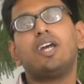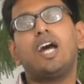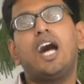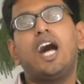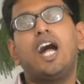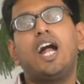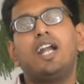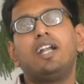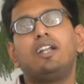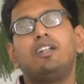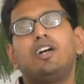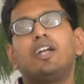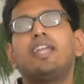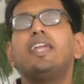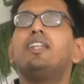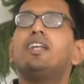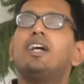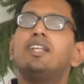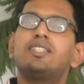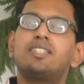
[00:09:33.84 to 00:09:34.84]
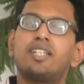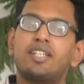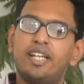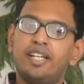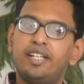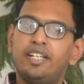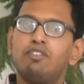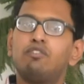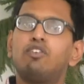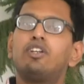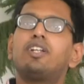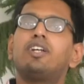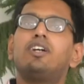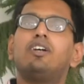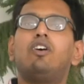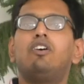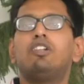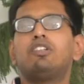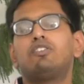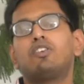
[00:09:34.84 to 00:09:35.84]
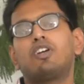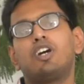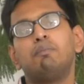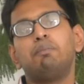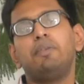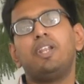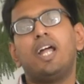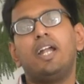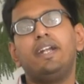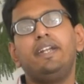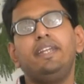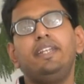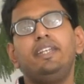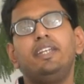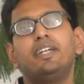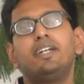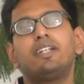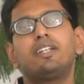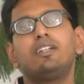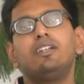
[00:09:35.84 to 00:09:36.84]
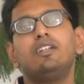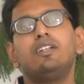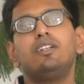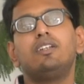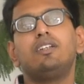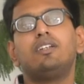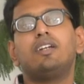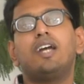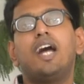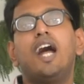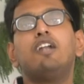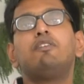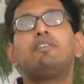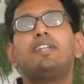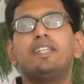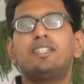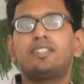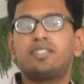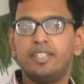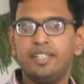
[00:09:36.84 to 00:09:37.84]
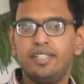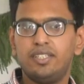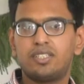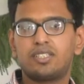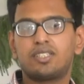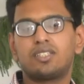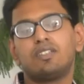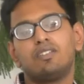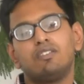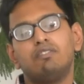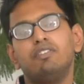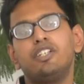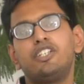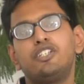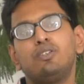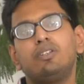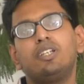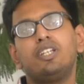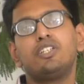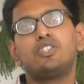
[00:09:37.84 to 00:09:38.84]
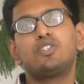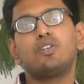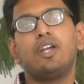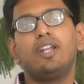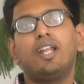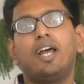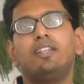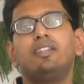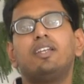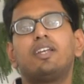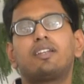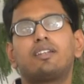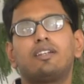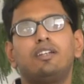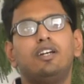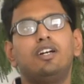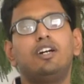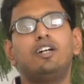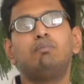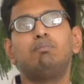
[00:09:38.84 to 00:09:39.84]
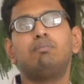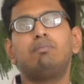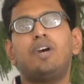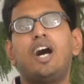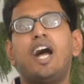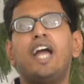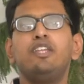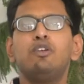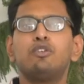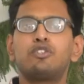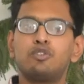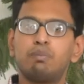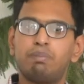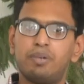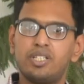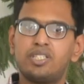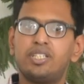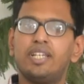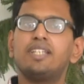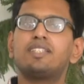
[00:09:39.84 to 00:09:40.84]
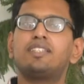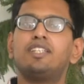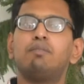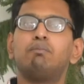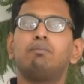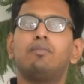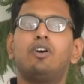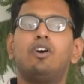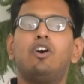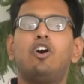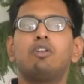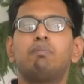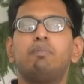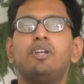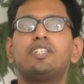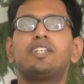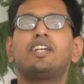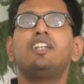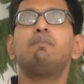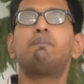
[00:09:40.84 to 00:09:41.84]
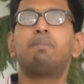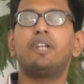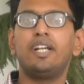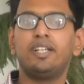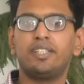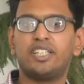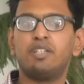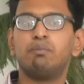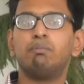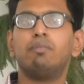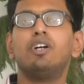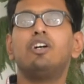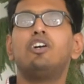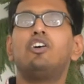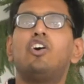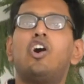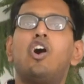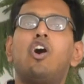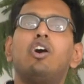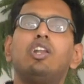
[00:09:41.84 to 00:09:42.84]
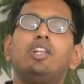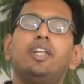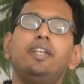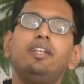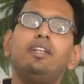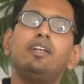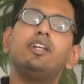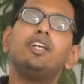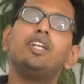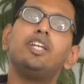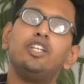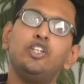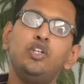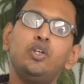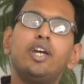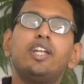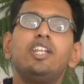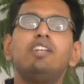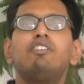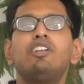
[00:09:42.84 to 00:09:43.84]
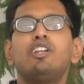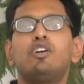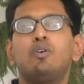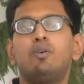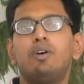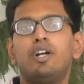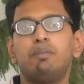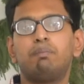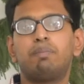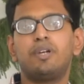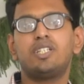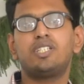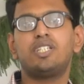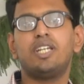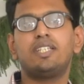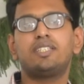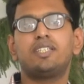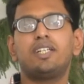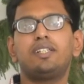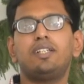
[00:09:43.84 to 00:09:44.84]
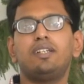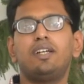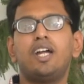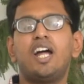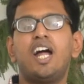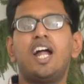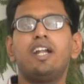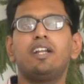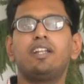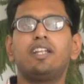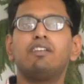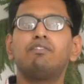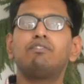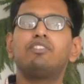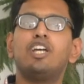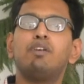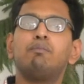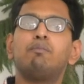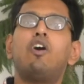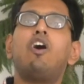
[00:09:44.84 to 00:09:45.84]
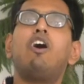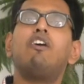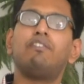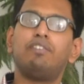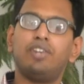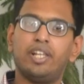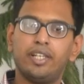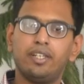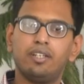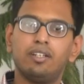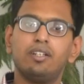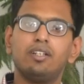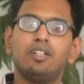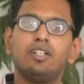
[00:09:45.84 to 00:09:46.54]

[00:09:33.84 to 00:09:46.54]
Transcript: And again, answer writing would also come in handy here. And test series, which you can join either, I used to purchase them or basically print them online. You can even go and purchase it and give them offline.